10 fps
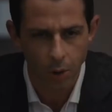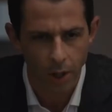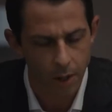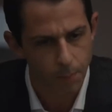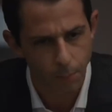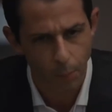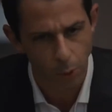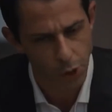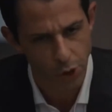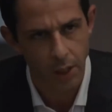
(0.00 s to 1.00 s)
you're not emotionally
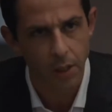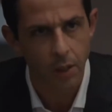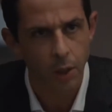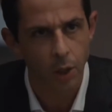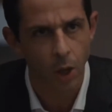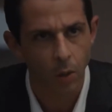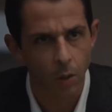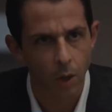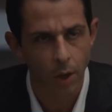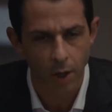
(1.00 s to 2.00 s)
strong enough, have
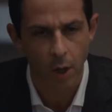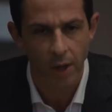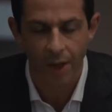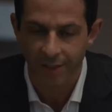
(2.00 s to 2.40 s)
addiction issues.